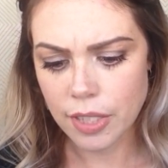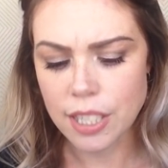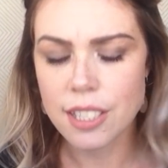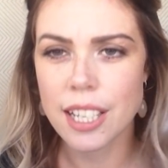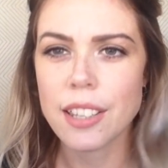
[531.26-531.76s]
I
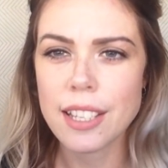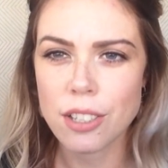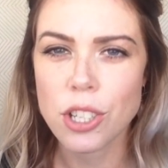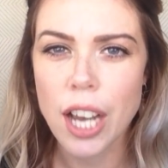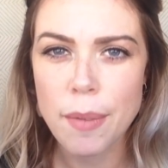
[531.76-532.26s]
just hear there's
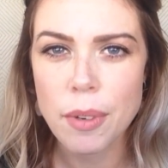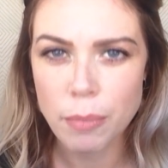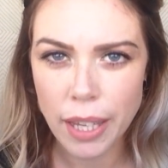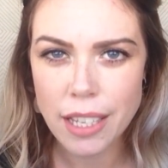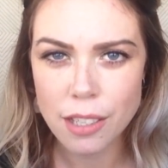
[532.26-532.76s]
a time
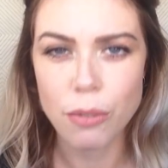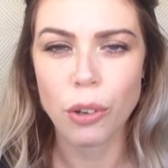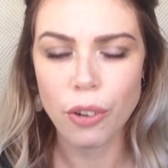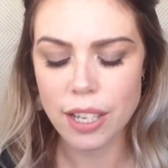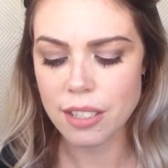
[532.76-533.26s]
and place
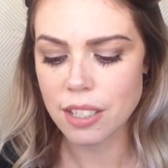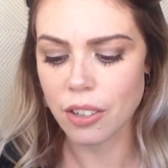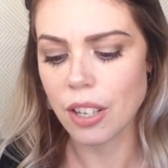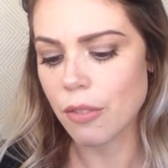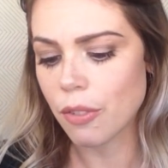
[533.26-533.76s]
for it. So
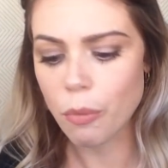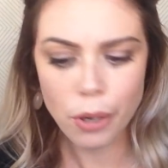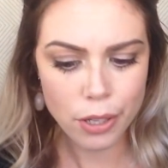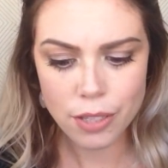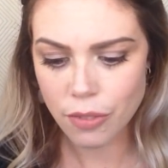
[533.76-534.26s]
if it
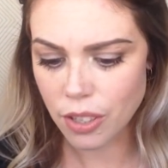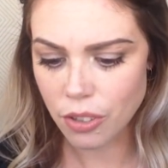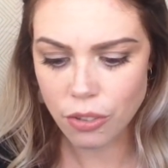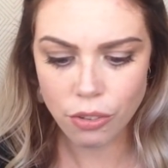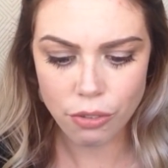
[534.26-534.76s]
works for
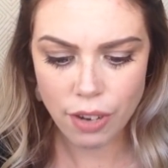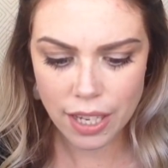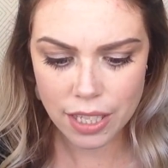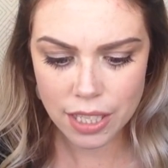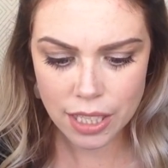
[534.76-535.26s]
you, great.